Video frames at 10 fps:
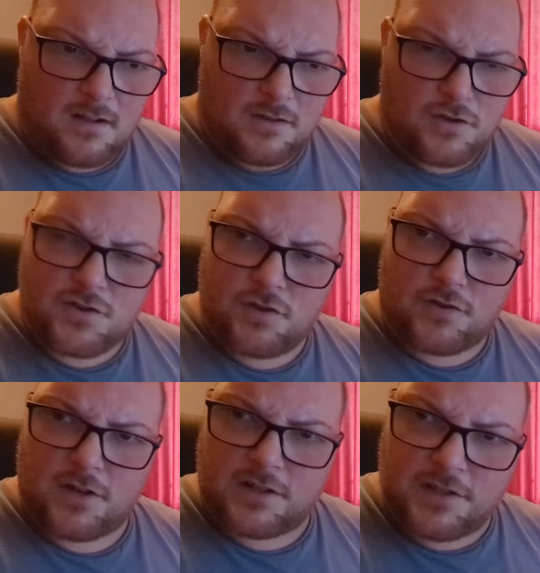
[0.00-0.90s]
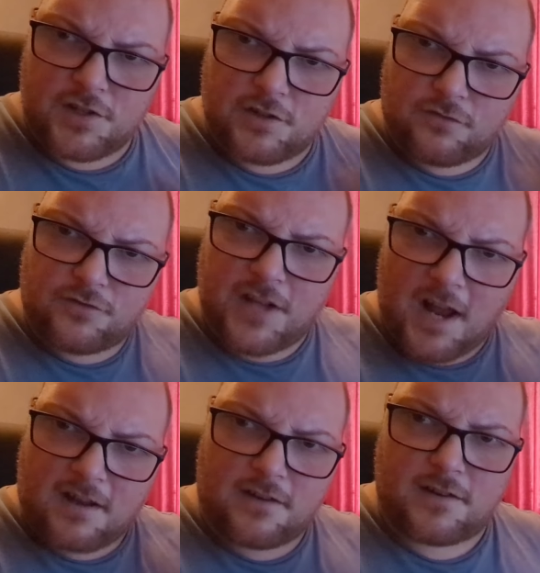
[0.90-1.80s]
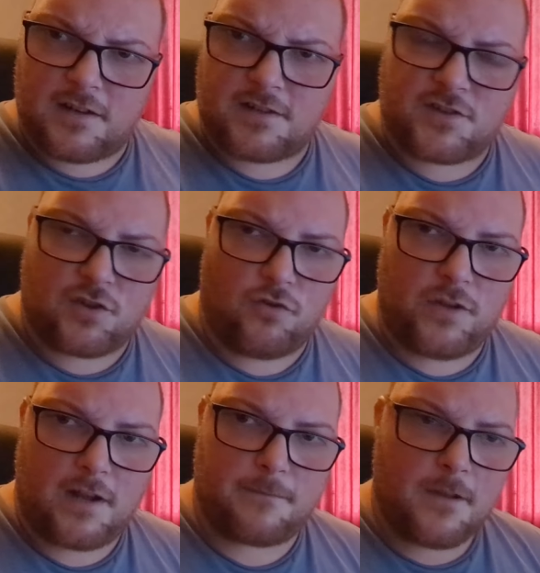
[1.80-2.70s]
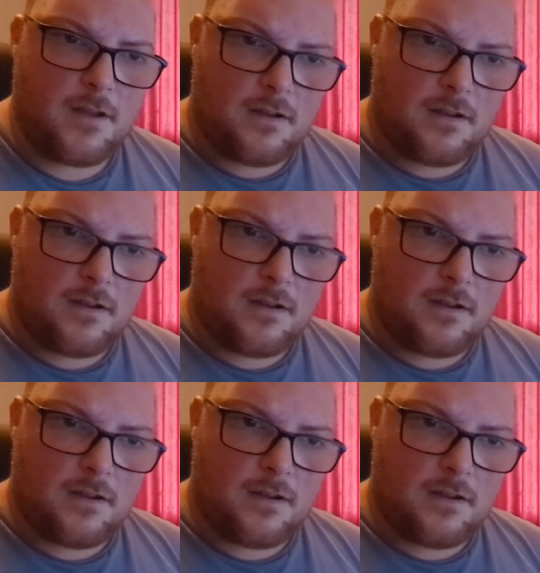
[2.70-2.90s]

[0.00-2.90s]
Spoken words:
use your additional dagger as a soul knife.